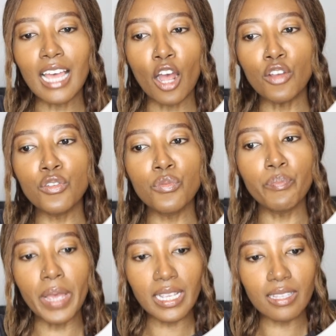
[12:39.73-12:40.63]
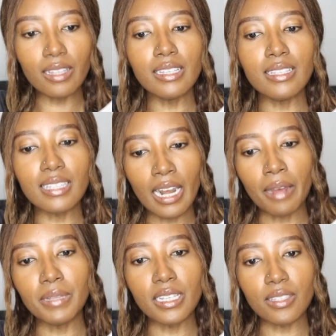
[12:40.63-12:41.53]
how you basically set
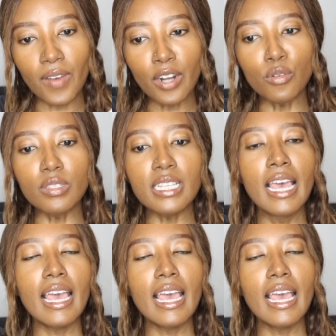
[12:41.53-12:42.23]
up these funnels.